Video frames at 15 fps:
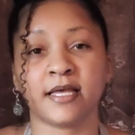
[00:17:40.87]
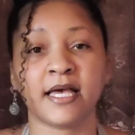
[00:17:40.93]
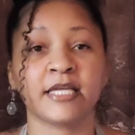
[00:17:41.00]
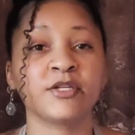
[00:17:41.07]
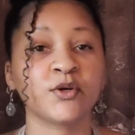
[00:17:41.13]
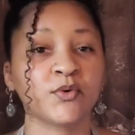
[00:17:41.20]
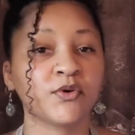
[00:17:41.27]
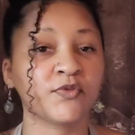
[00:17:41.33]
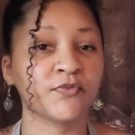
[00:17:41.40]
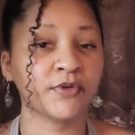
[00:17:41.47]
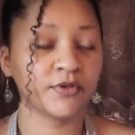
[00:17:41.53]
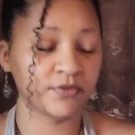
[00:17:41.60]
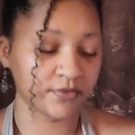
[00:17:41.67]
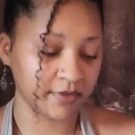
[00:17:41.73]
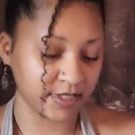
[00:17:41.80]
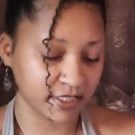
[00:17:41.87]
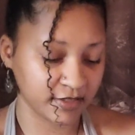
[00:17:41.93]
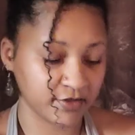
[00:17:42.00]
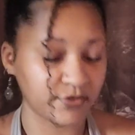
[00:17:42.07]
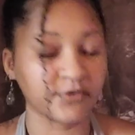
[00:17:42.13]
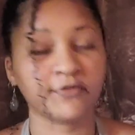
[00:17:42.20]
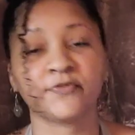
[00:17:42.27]
know a few. I
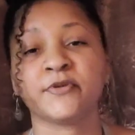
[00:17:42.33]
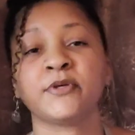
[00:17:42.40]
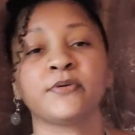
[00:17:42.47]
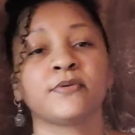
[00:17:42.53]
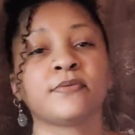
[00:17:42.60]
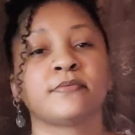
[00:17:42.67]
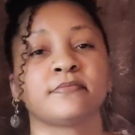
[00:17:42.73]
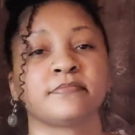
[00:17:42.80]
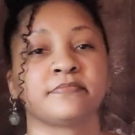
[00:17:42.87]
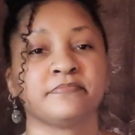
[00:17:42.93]
know a few.